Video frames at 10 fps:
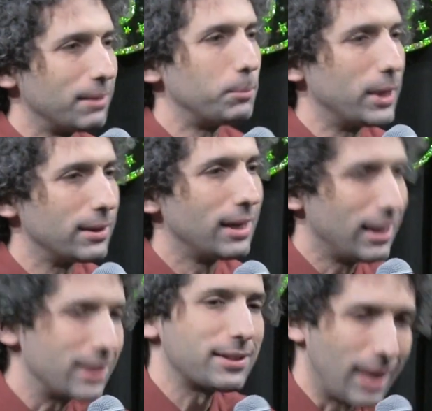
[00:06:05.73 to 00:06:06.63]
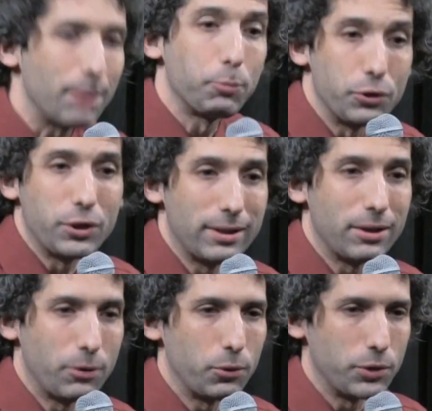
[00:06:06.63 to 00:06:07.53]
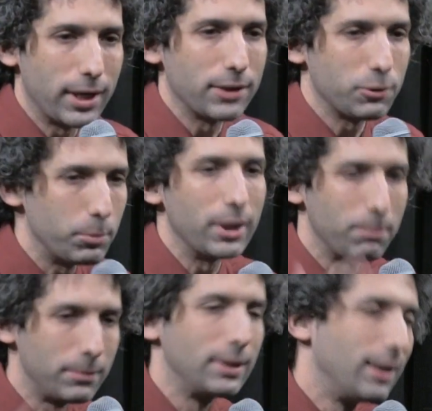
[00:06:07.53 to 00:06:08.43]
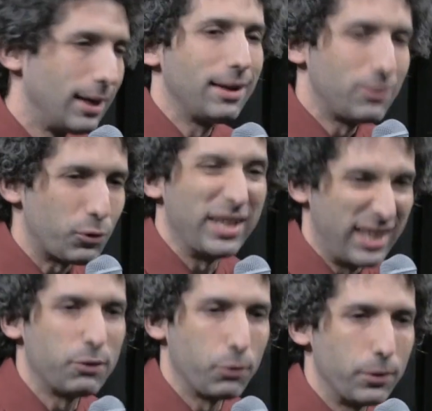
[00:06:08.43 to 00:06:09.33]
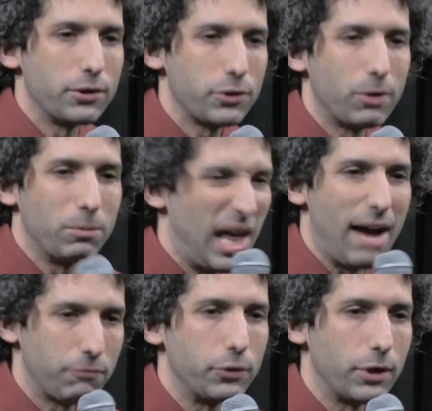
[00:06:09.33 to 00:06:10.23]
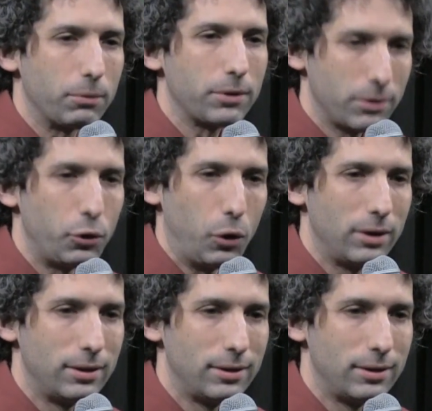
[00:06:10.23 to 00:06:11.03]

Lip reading: But listen, I appreciate the enthusiasm, but I'm trying to get through this, so laugh or don't. Cool?